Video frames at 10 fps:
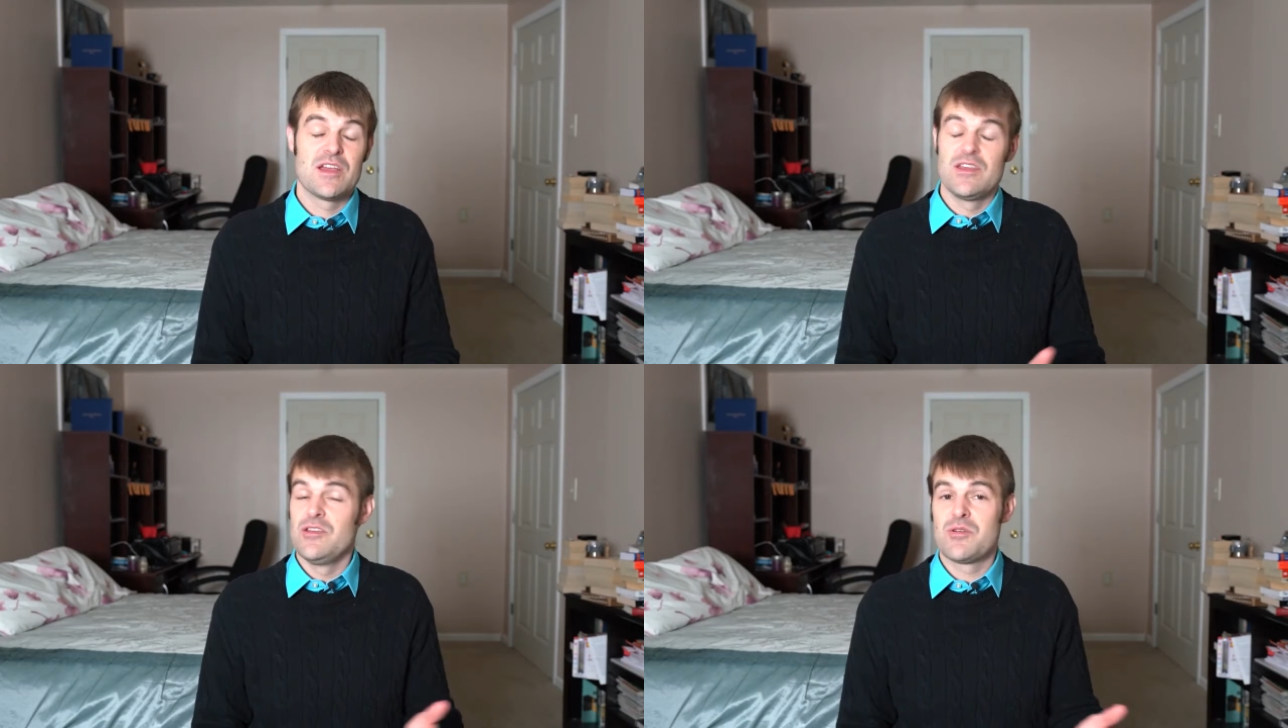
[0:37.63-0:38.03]

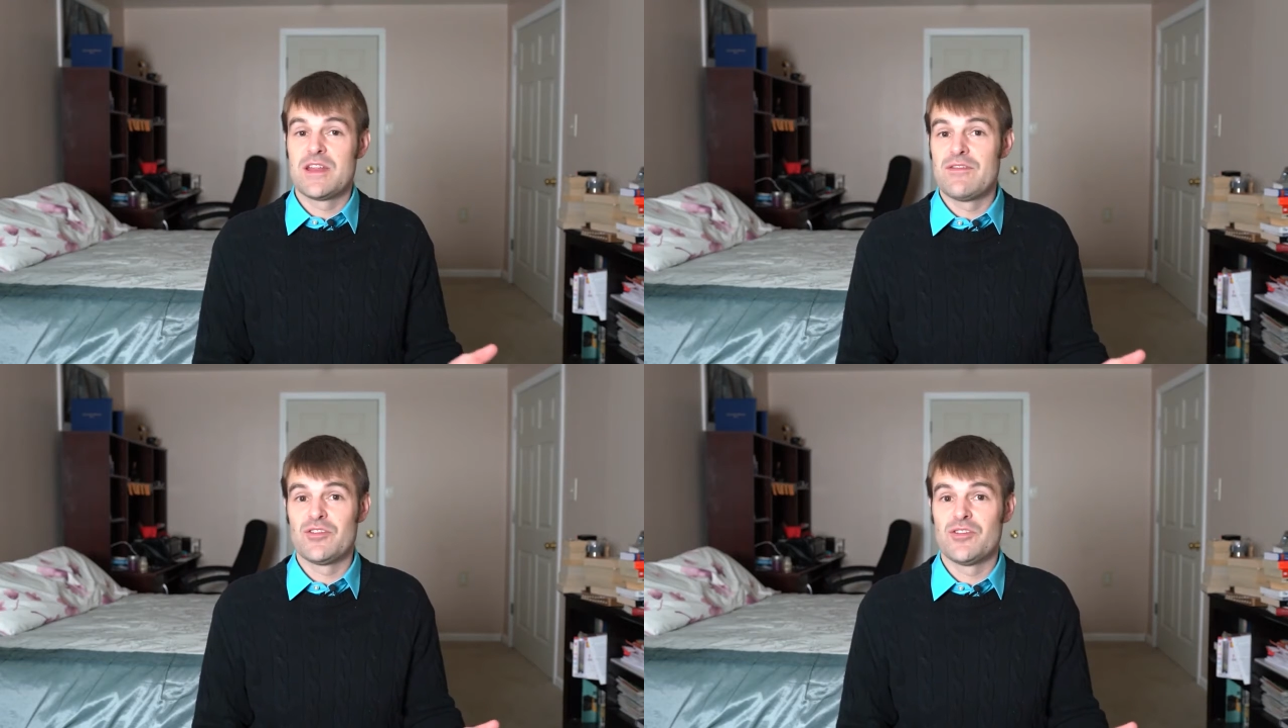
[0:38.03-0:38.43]
You could
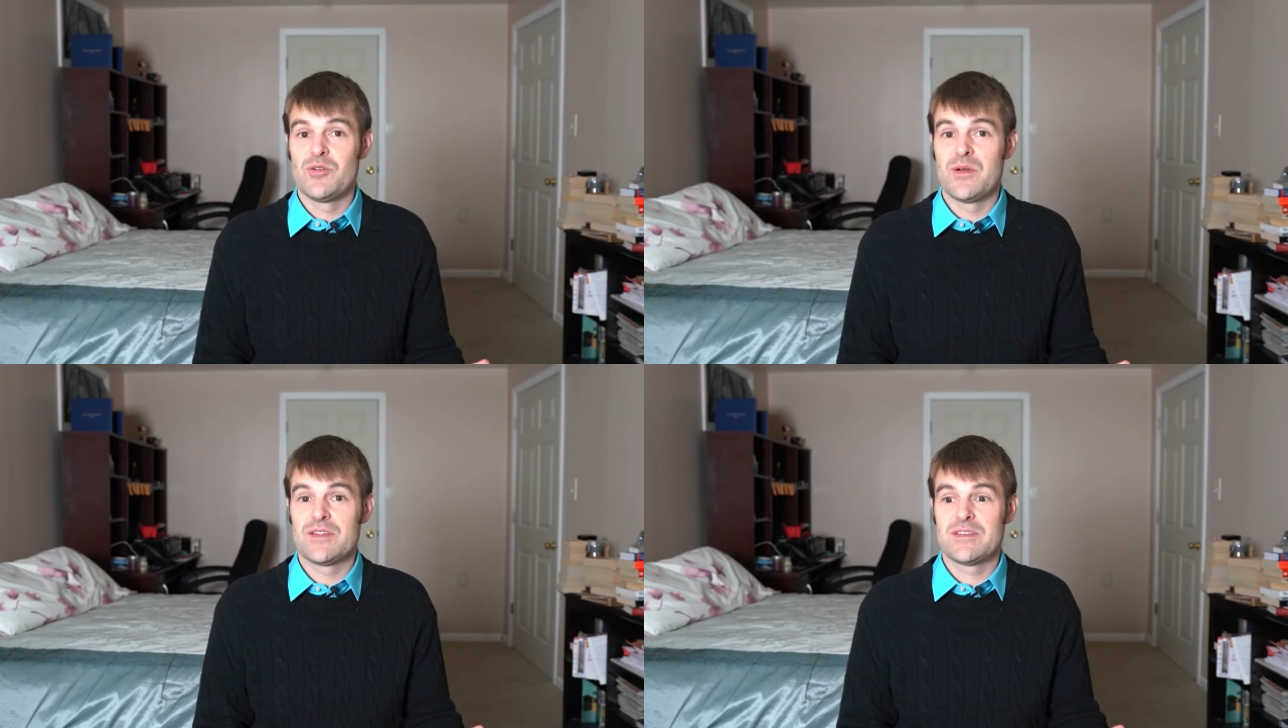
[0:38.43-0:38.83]
even
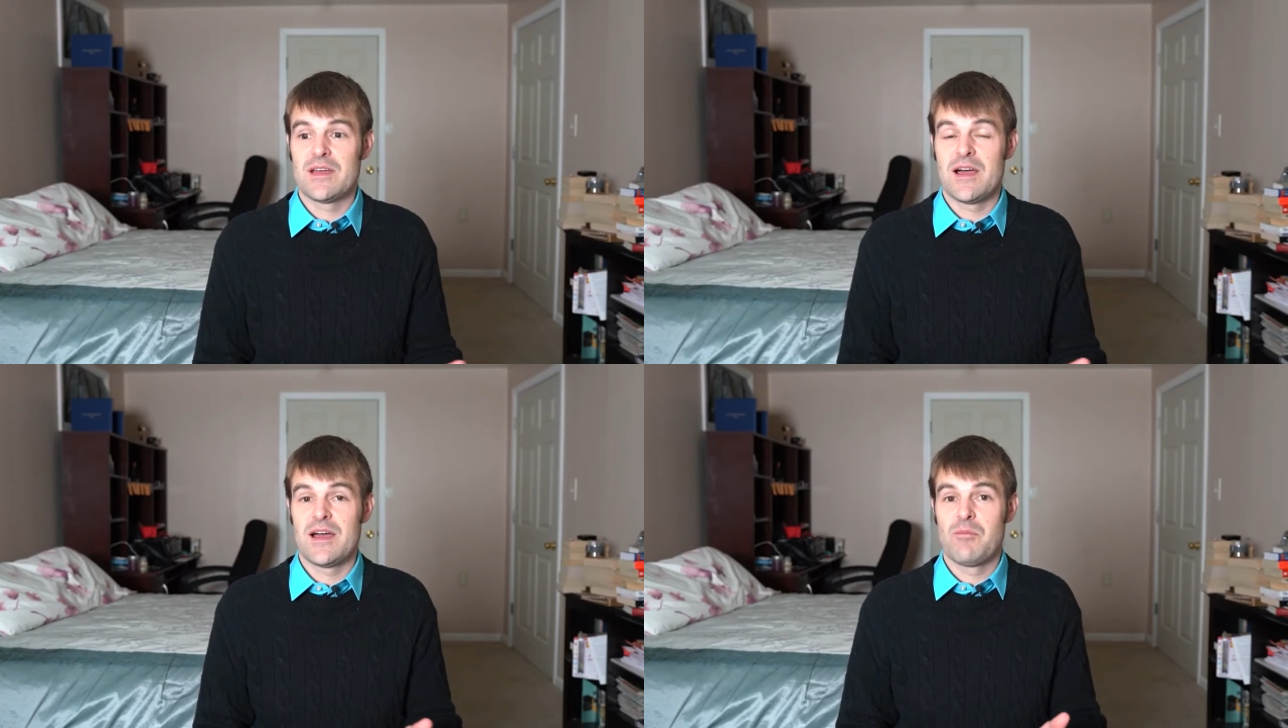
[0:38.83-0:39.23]
do it
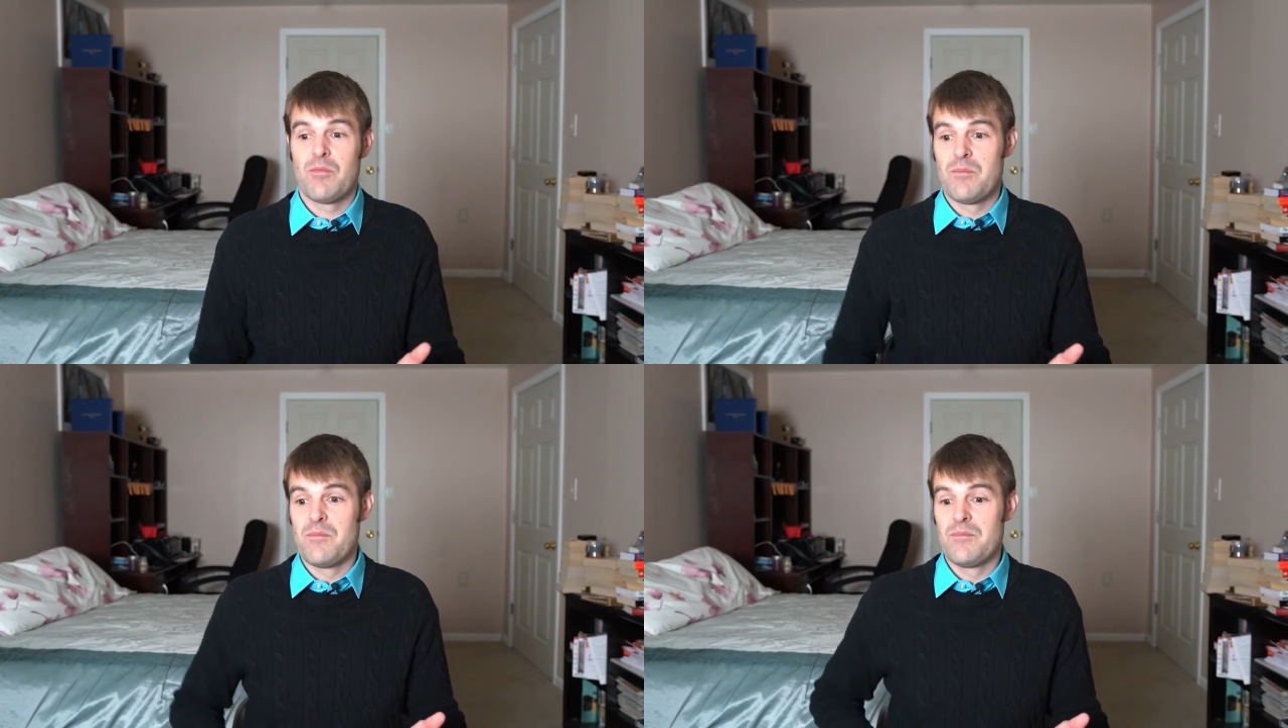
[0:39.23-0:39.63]

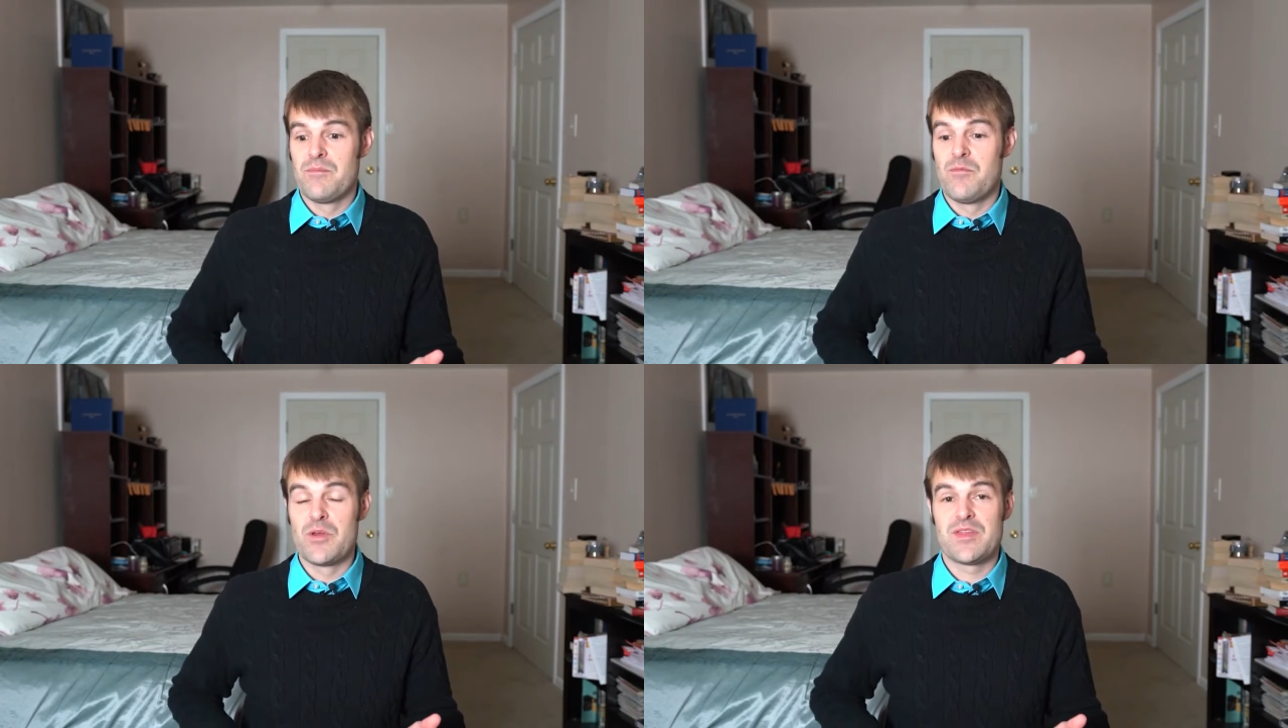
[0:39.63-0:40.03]

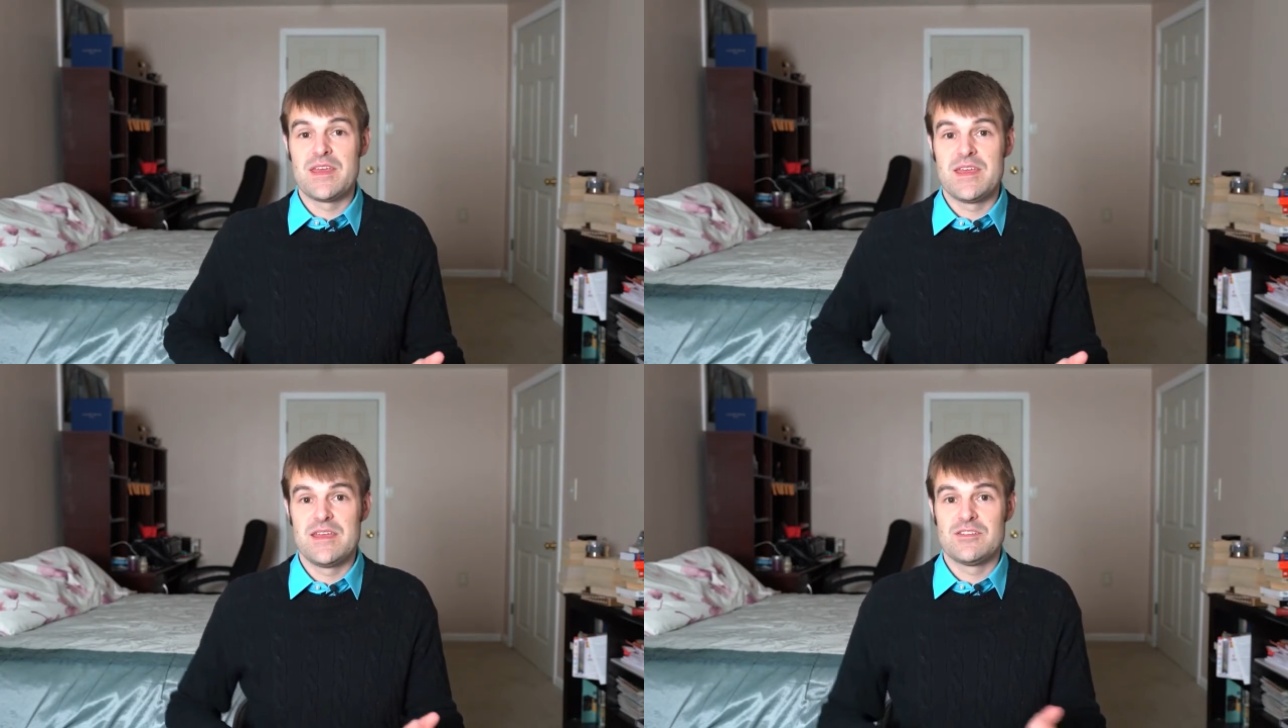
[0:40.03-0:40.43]
with the